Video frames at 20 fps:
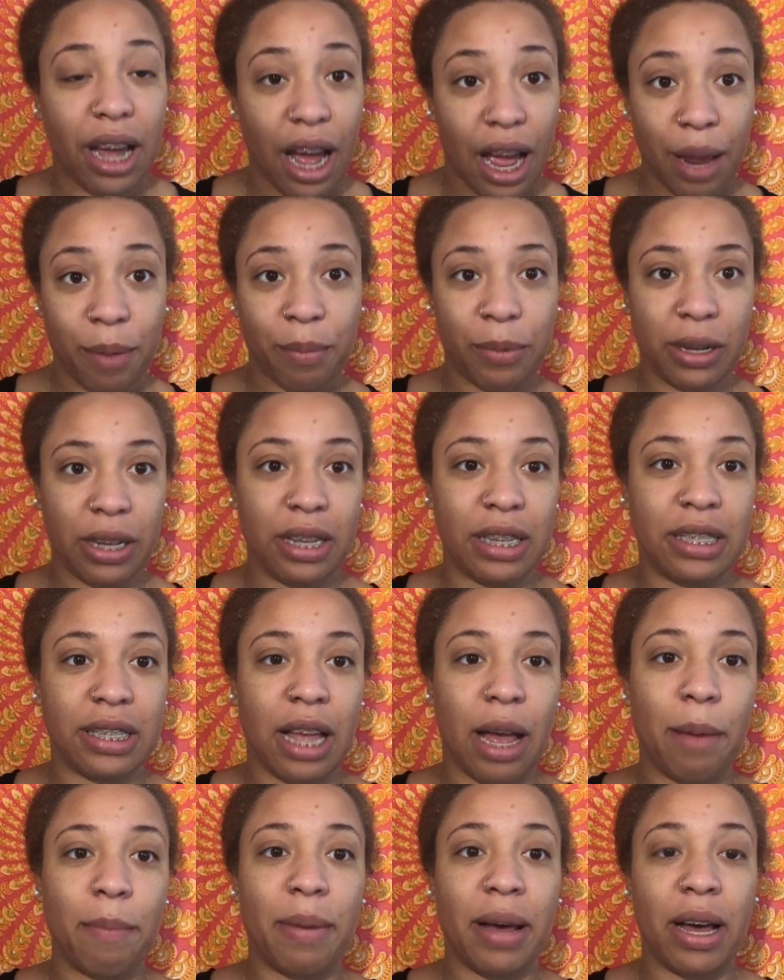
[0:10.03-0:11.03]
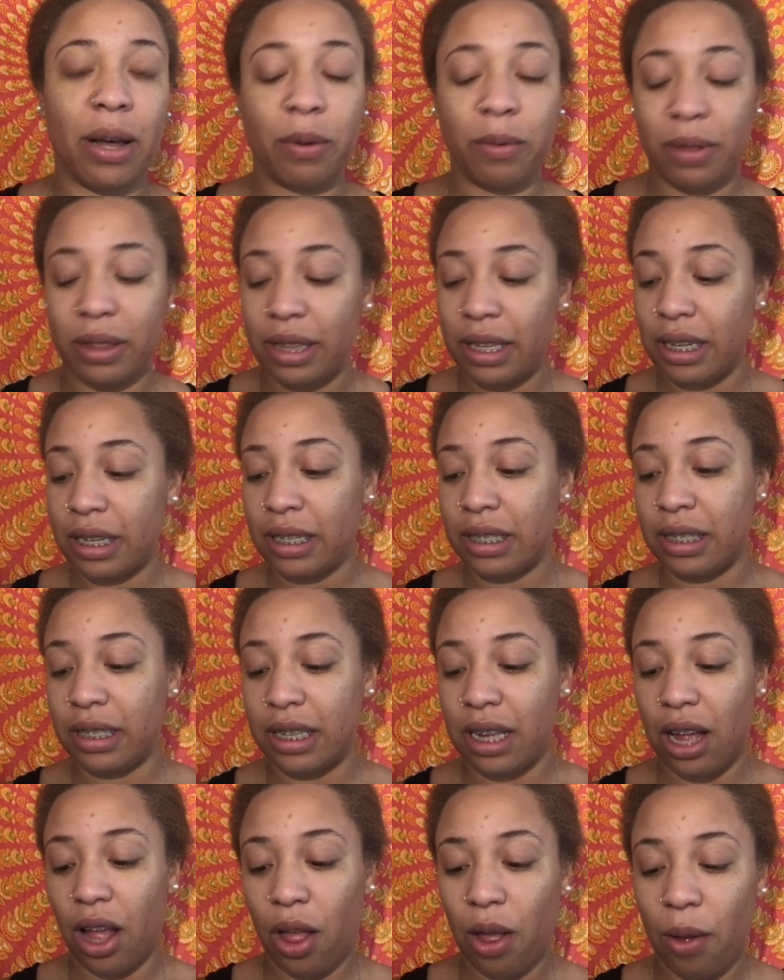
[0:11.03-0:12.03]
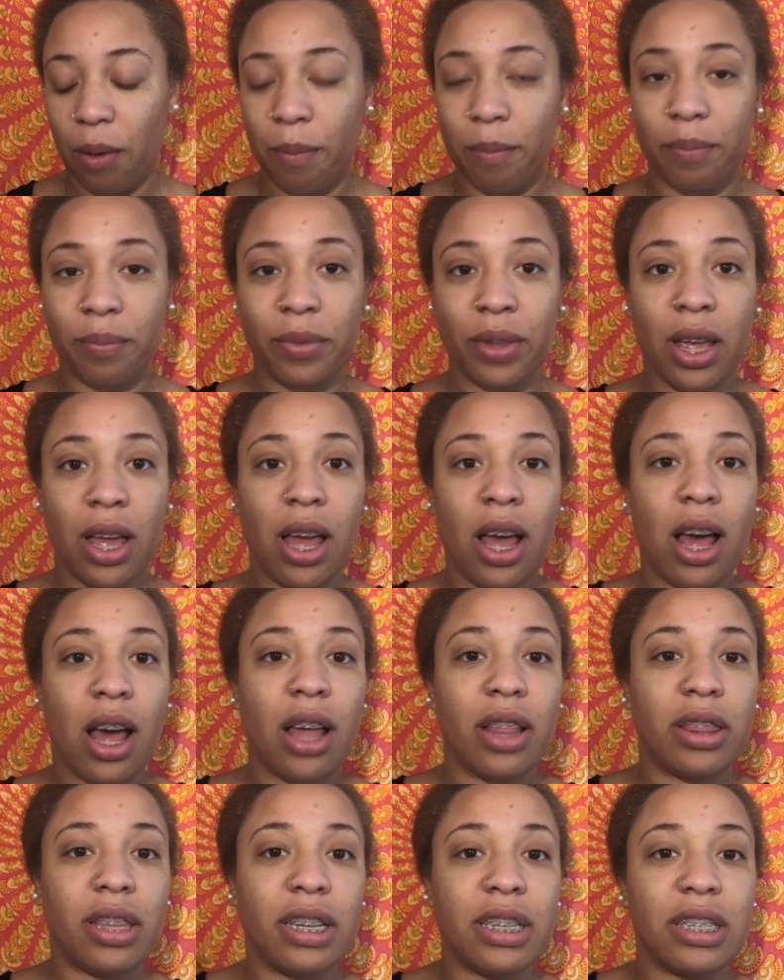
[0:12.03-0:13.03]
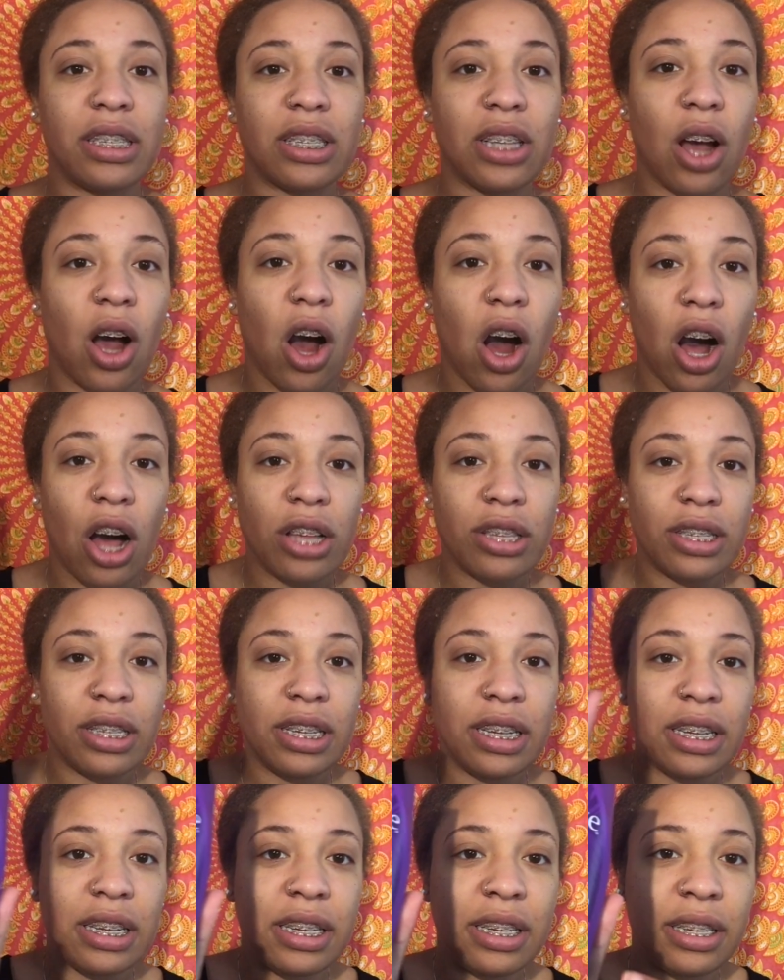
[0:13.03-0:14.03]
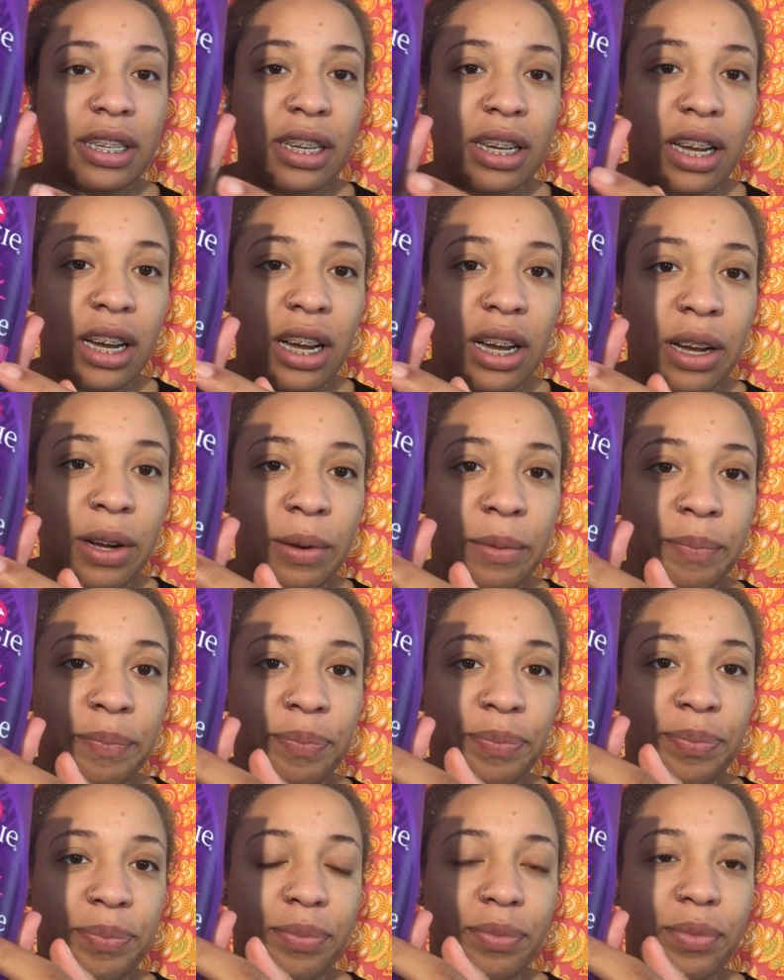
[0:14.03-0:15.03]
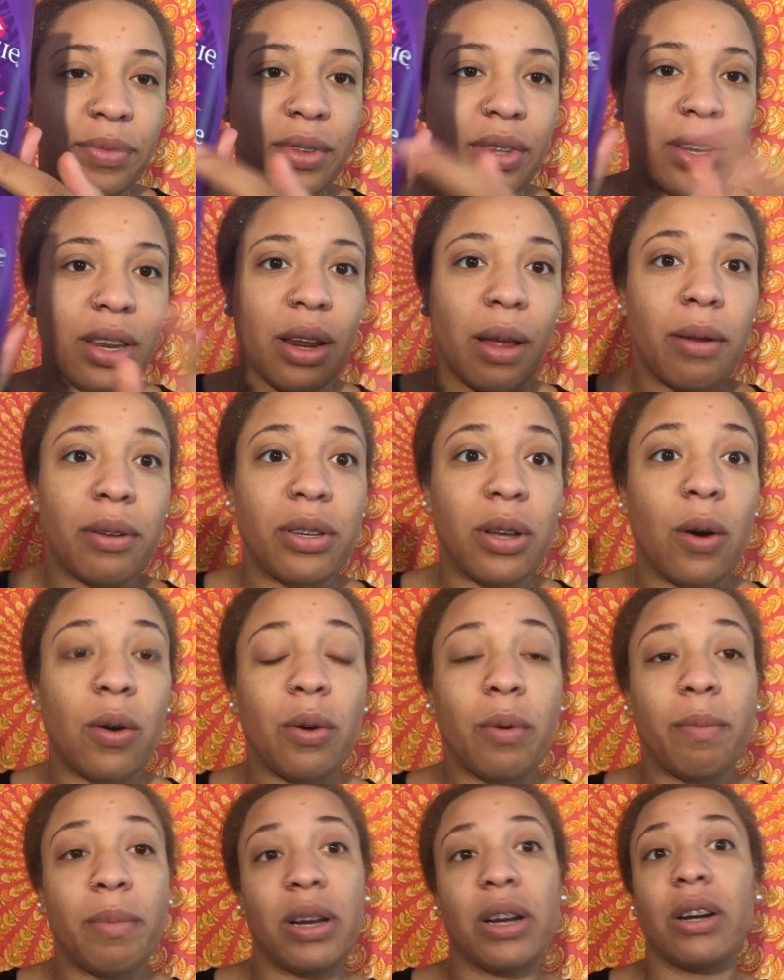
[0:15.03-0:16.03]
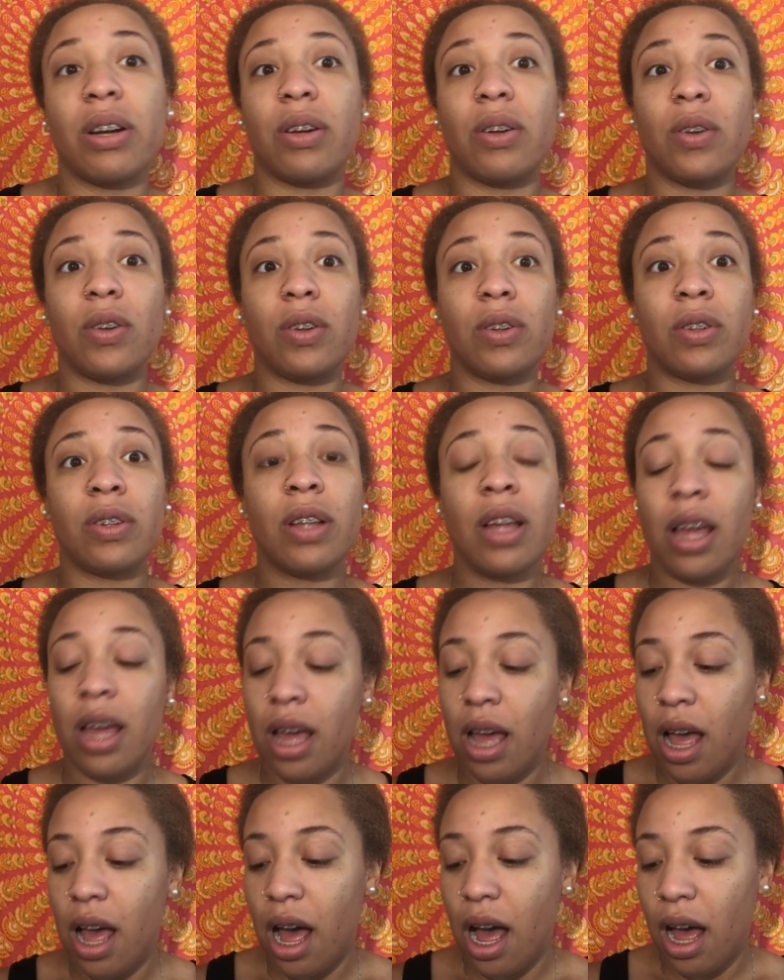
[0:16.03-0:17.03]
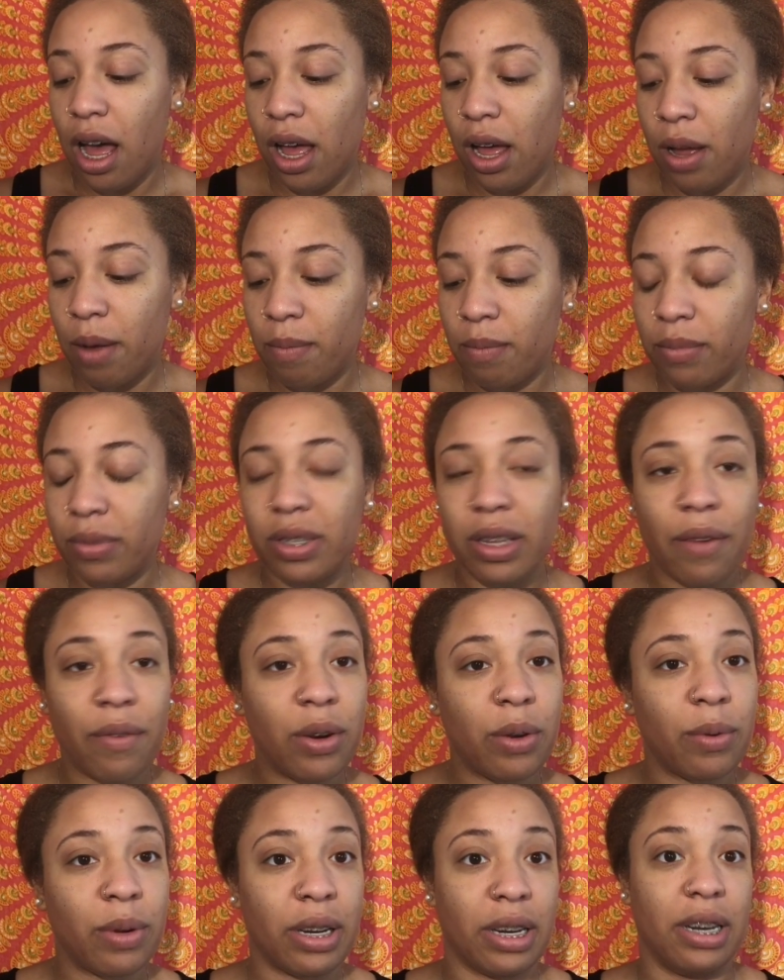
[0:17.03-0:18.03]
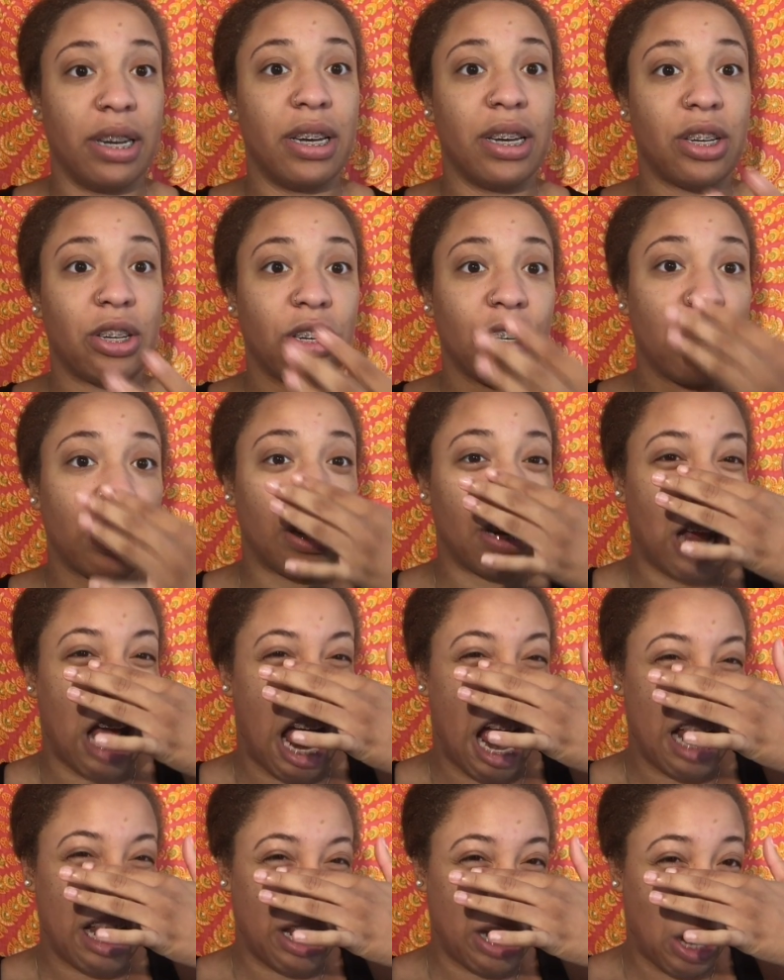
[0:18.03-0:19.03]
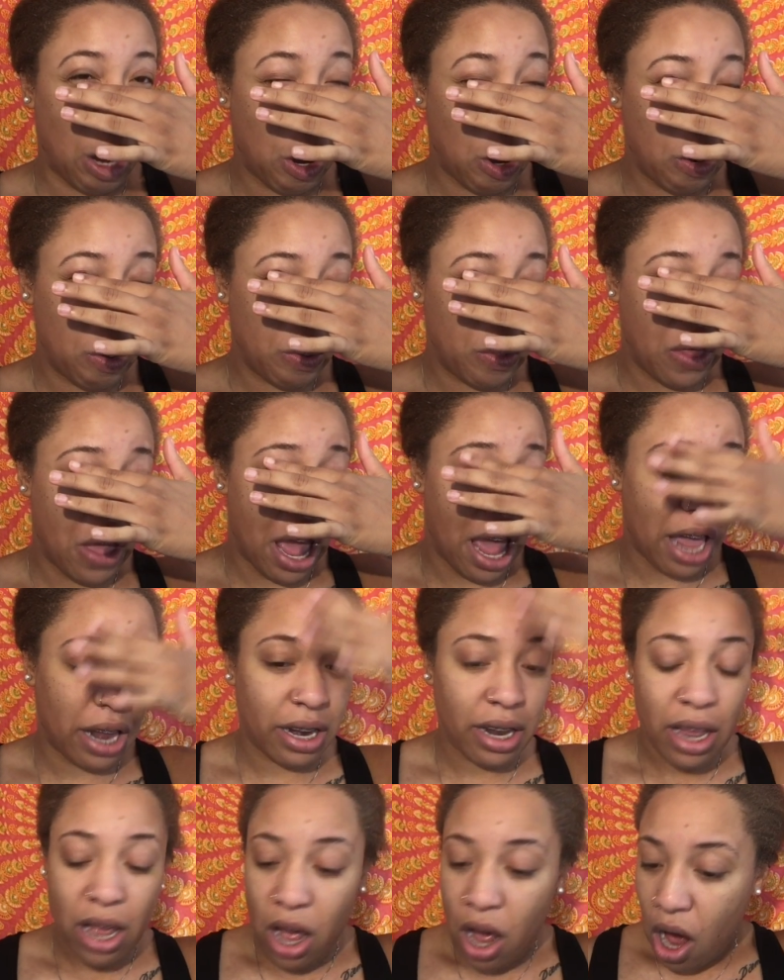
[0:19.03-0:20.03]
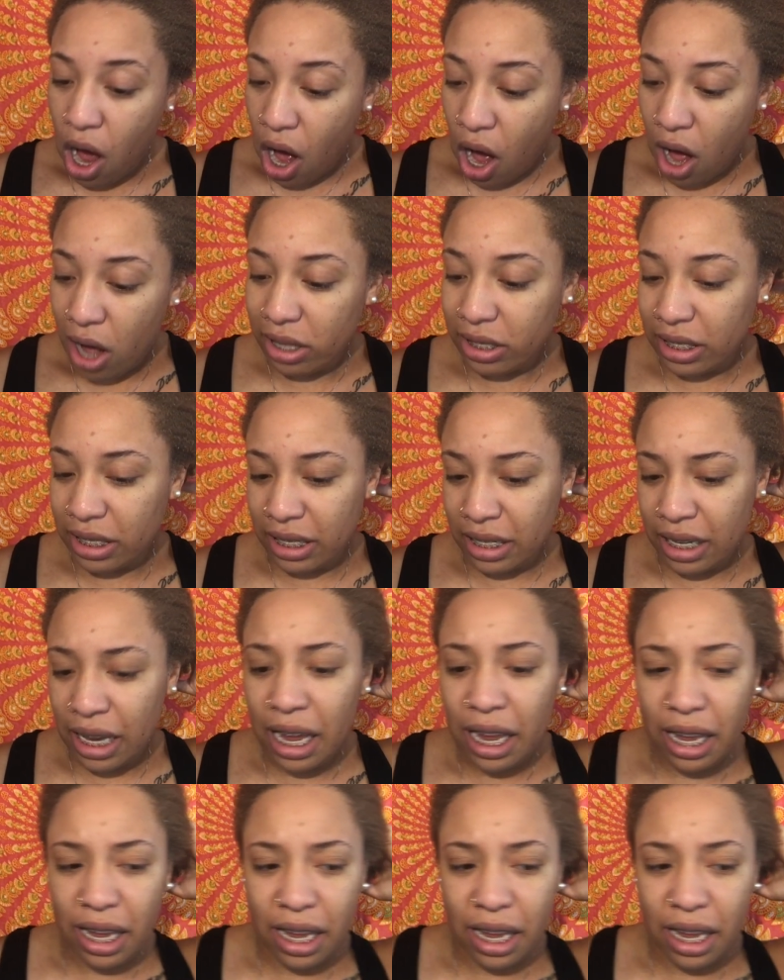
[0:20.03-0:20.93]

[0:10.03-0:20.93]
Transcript: the hype was about this um, this Aussie um, Total Miracle um, seven in one conditioner. I know that Aussie